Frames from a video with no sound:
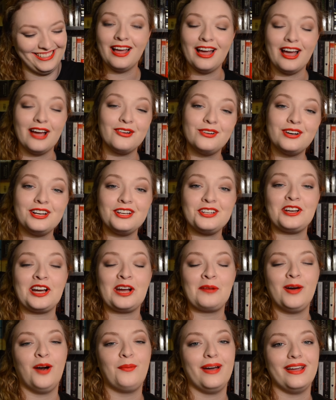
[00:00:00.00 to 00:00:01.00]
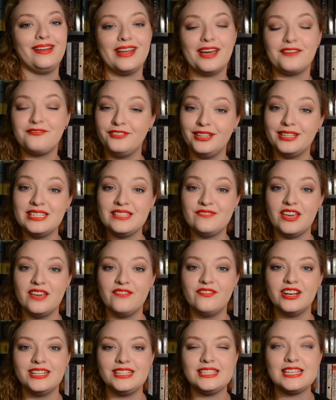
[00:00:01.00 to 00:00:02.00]
I'm going to talk about my Netflix
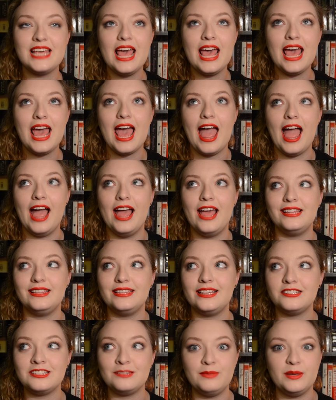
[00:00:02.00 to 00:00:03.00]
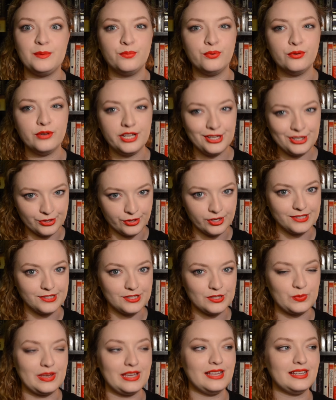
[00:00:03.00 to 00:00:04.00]
favorites, and that's going to be pretty short and
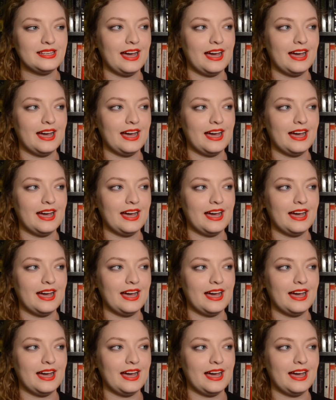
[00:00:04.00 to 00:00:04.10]
sweet.